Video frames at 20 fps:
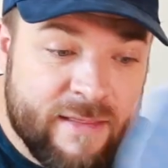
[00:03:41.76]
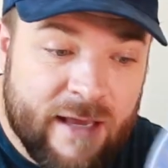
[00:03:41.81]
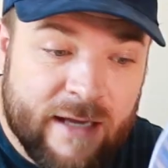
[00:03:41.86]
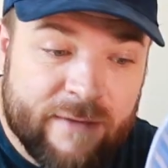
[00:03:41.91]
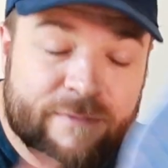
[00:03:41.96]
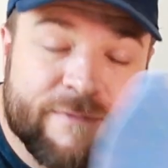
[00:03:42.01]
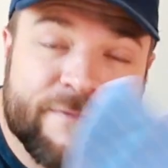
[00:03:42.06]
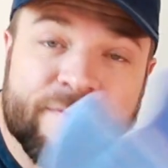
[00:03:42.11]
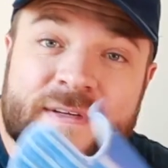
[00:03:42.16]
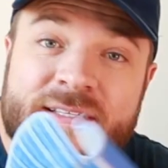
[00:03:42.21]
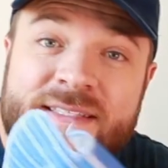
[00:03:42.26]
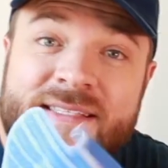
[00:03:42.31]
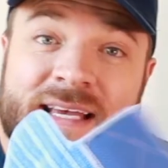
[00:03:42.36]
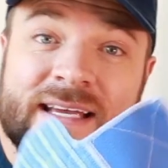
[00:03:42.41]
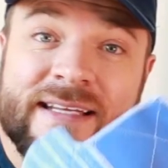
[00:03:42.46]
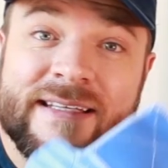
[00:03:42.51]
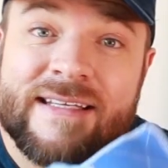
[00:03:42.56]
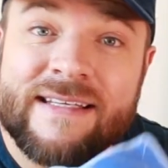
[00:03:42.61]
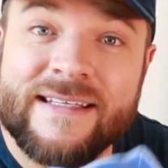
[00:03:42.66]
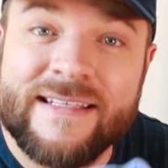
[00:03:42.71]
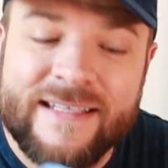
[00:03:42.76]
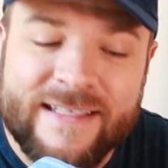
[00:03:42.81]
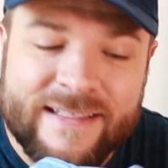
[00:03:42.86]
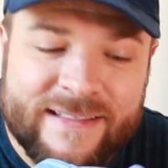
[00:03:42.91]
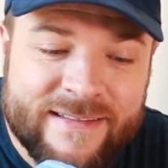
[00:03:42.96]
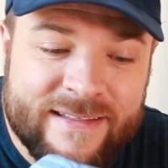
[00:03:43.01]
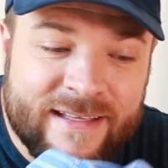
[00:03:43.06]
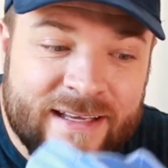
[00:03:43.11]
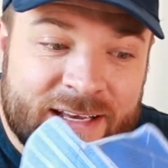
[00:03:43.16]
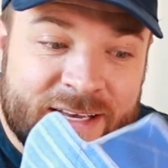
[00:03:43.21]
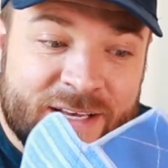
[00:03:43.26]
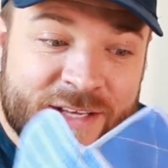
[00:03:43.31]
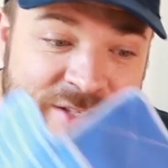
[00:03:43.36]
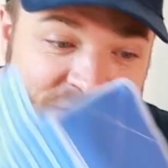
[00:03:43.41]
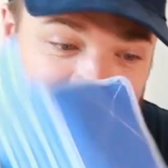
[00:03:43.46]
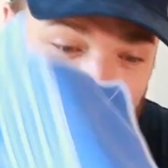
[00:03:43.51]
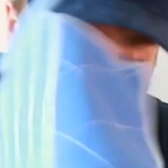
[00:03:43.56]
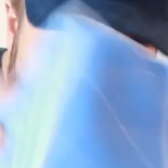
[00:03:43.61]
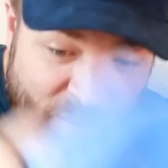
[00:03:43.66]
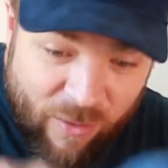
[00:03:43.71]
that fits underneath.
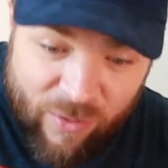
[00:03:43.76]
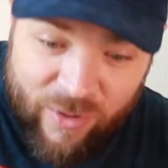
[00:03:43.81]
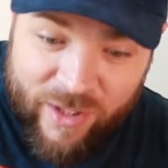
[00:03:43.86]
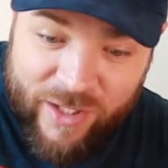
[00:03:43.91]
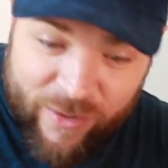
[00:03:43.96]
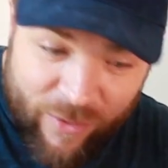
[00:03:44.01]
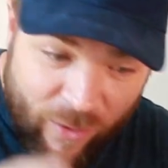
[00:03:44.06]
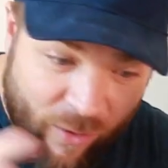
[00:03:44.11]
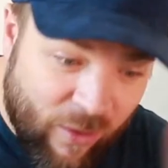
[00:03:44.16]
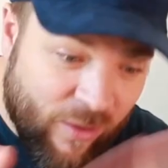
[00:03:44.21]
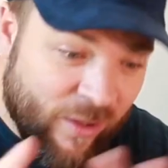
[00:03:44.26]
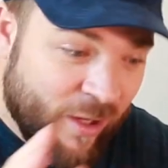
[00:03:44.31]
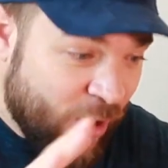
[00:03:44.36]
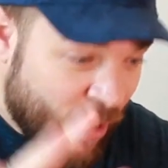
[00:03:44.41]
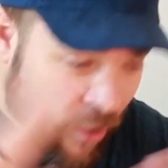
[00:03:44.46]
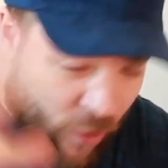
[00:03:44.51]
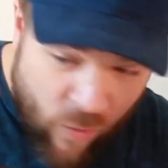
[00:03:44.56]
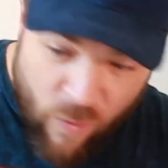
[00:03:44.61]
So all in all,